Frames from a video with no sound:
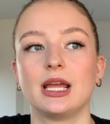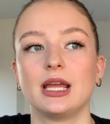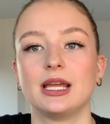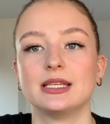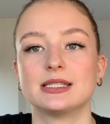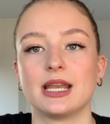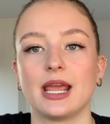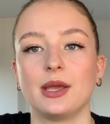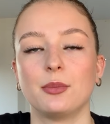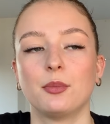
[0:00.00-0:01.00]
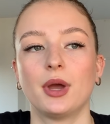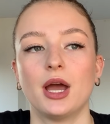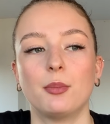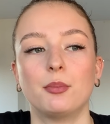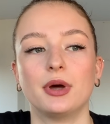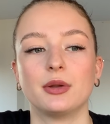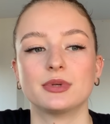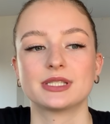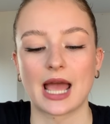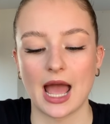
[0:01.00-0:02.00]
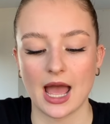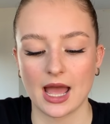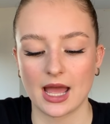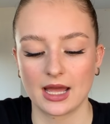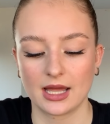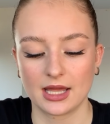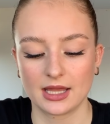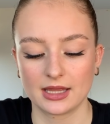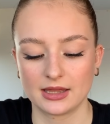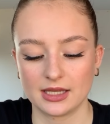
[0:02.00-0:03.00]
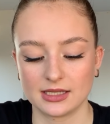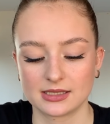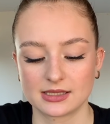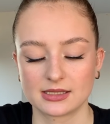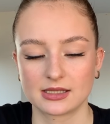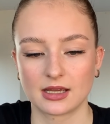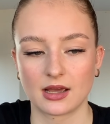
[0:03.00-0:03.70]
his name, but it was at this